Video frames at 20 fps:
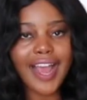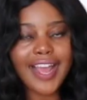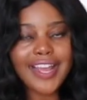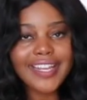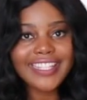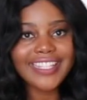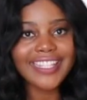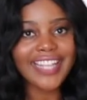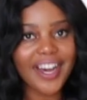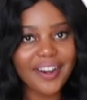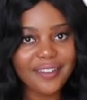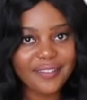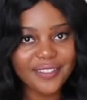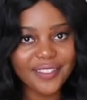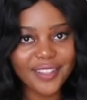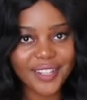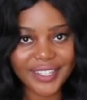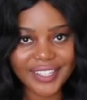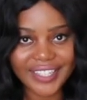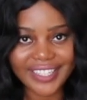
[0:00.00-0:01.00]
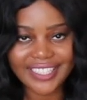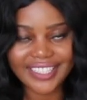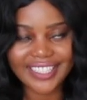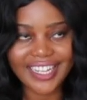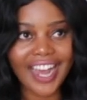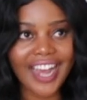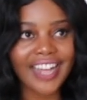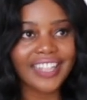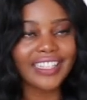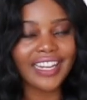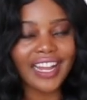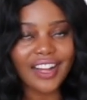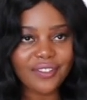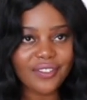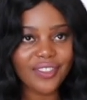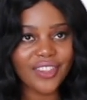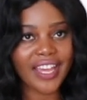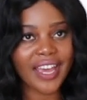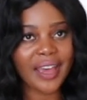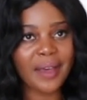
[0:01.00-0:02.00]
I love those. I
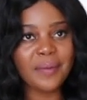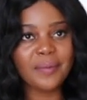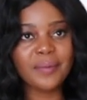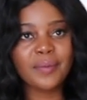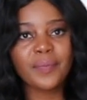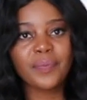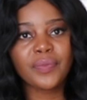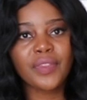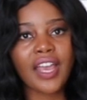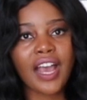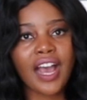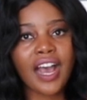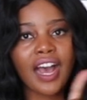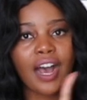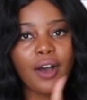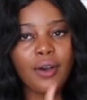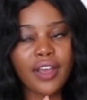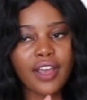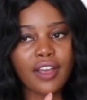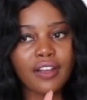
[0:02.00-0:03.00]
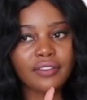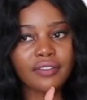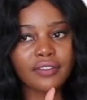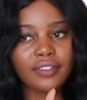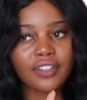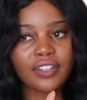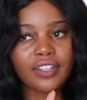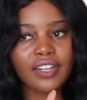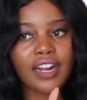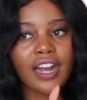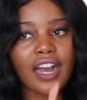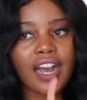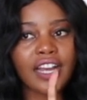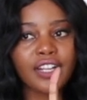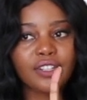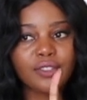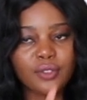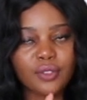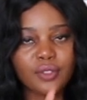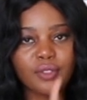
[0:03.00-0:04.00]
love them. However,
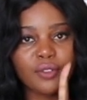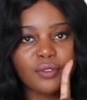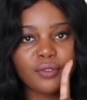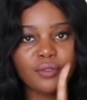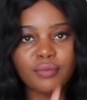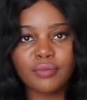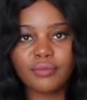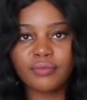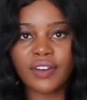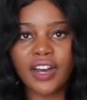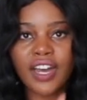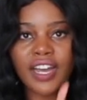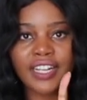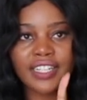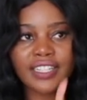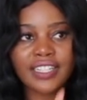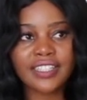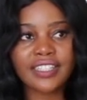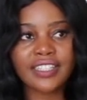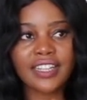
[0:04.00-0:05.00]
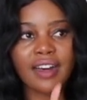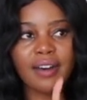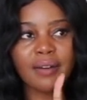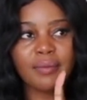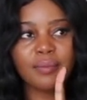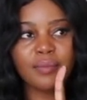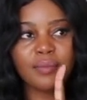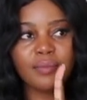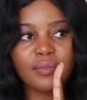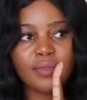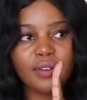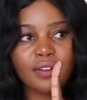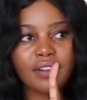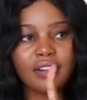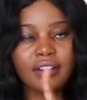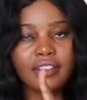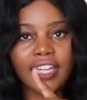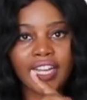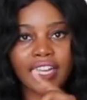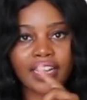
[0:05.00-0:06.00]
I do find some
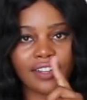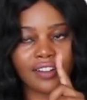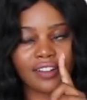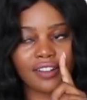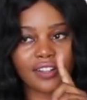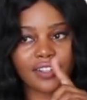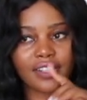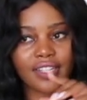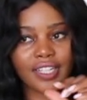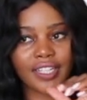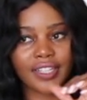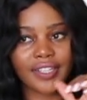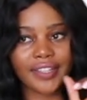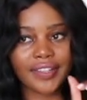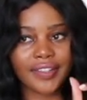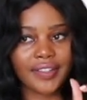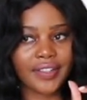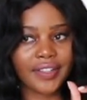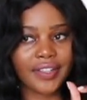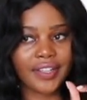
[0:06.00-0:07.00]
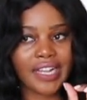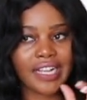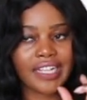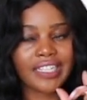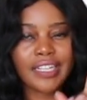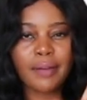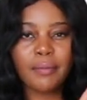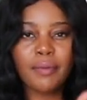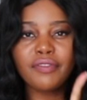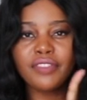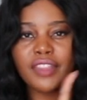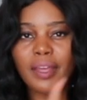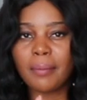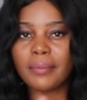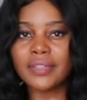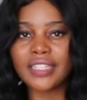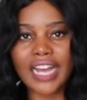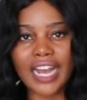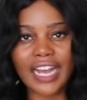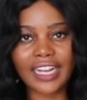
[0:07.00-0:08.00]
of
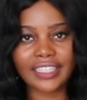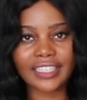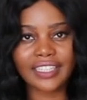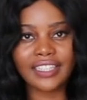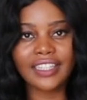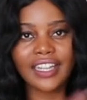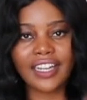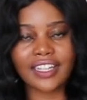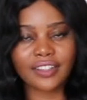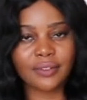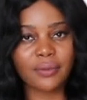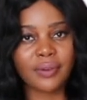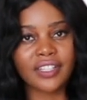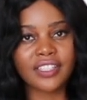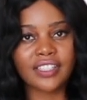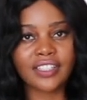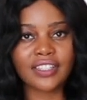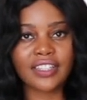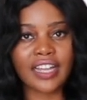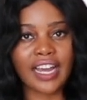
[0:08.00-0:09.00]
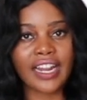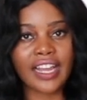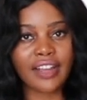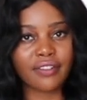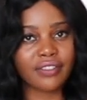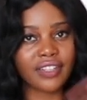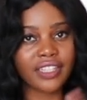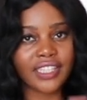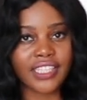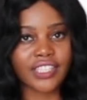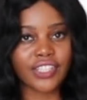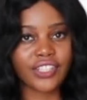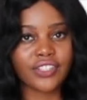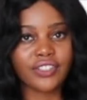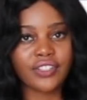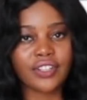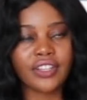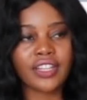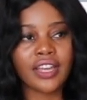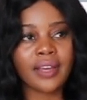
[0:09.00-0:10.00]
them tacky, like the ones that have
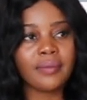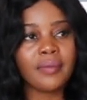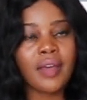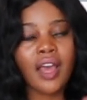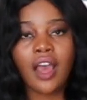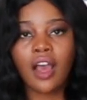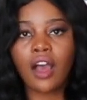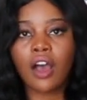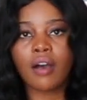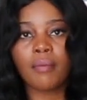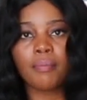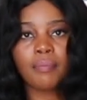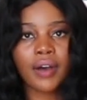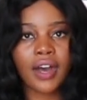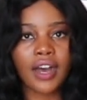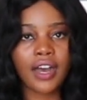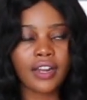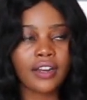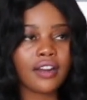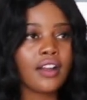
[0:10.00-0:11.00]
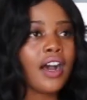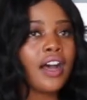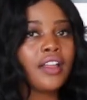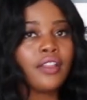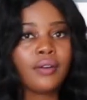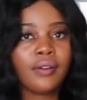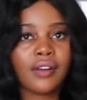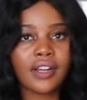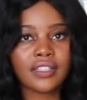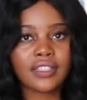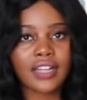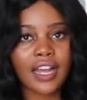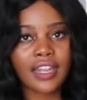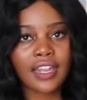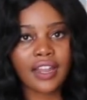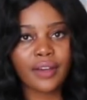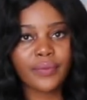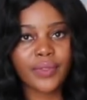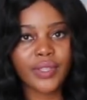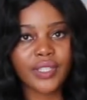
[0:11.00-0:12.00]
glitches on them. But otherwise, I
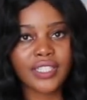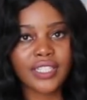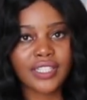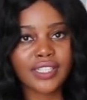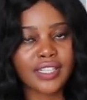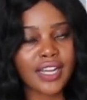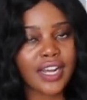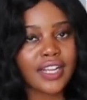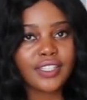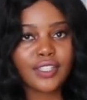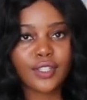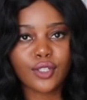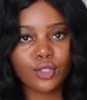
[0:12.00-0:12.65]
love the designs.